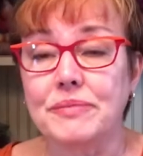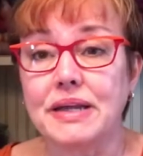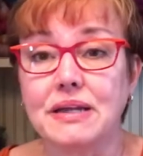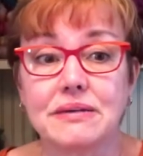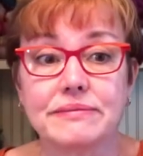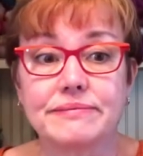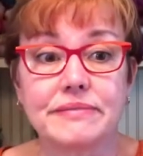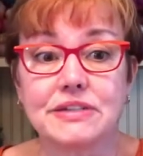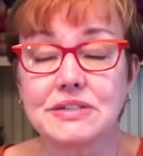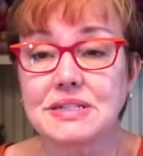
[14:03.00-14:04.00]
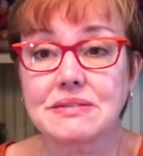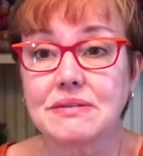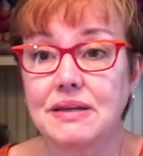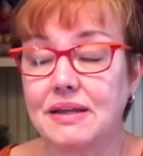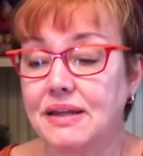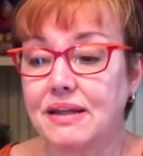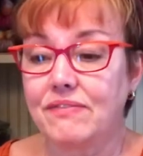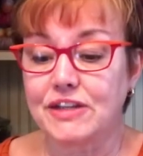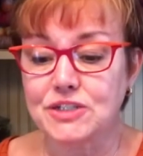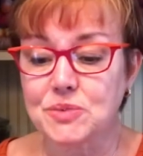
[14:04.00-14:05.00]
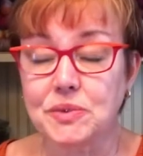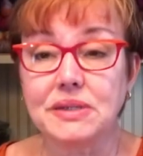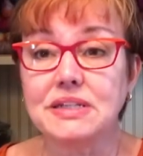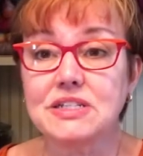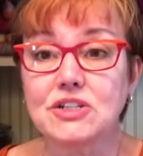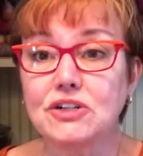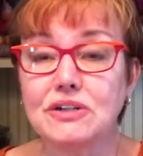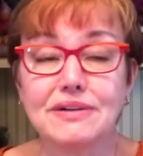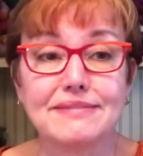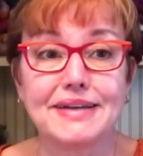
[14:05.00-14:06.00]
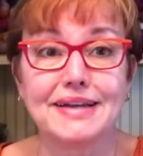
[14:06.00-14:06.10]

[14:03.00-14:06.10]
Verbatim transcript: Like, they just released her.